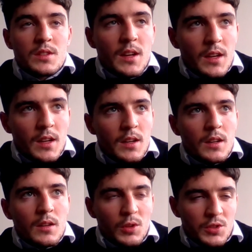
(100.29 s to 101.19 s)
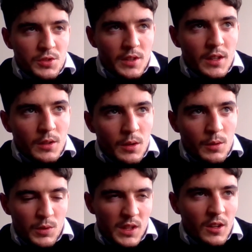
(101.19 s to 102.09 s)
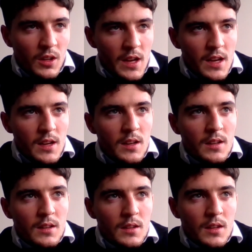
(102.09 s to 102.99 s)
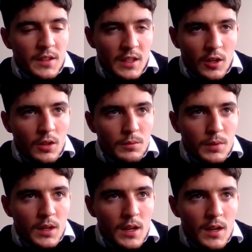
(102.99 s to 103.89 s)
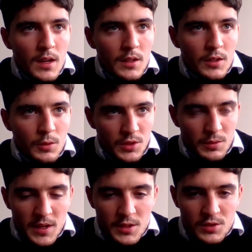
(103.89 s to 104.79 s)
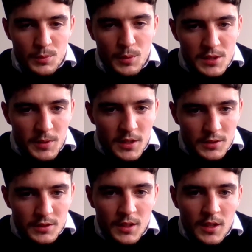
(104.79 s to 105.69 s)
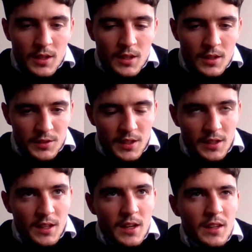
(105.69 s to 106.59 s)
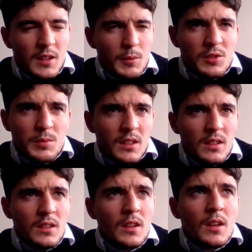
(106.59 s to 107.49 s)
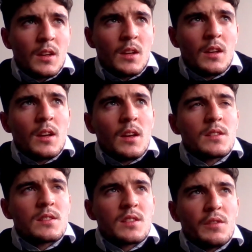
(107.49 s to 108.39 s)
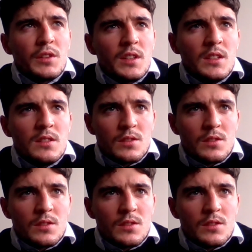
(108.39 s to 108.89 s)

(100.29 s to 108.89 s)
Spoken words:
We lost 2-0. We didn't get on. I didn't get on, but I was on the bench. Some of my best pals on a day like that. I think it must have been 17.